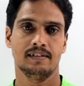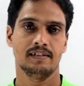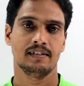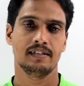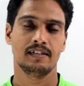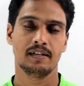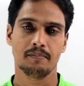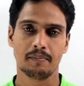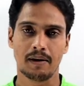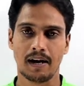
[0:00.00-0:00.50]

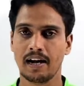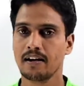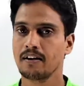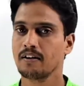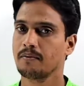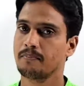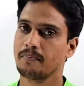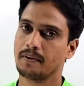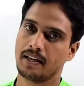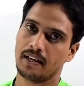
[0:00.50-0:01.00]
demand
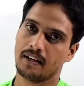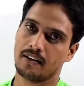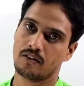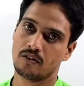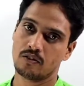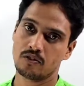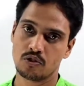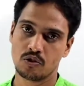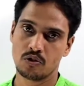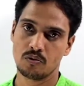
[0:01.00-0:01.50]
of a
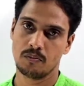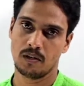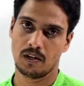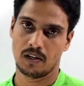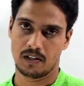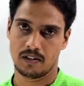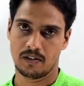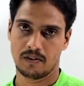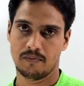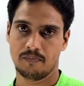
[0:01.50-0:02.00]

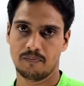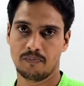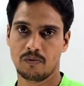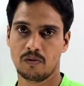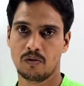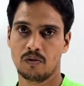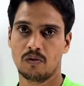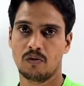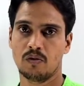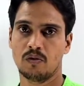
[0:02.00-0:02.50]
consumer